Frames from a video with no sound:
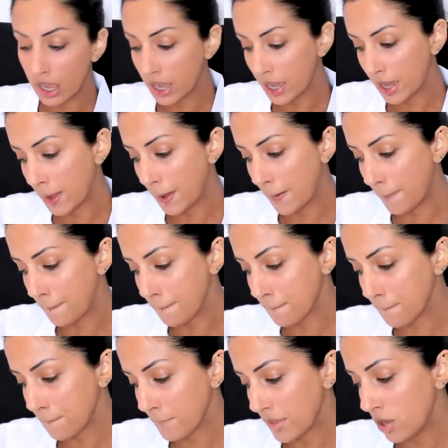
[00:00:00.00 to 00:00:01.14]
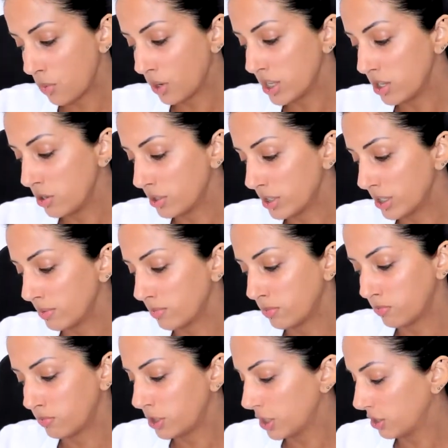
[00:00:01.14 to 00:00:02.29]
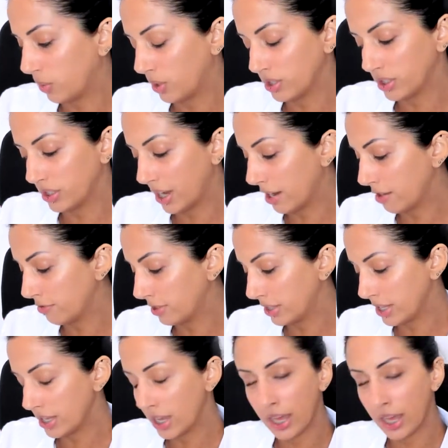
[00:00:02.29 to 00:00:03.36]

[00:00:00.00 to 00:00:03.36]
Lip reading: You want to use it just once a day really,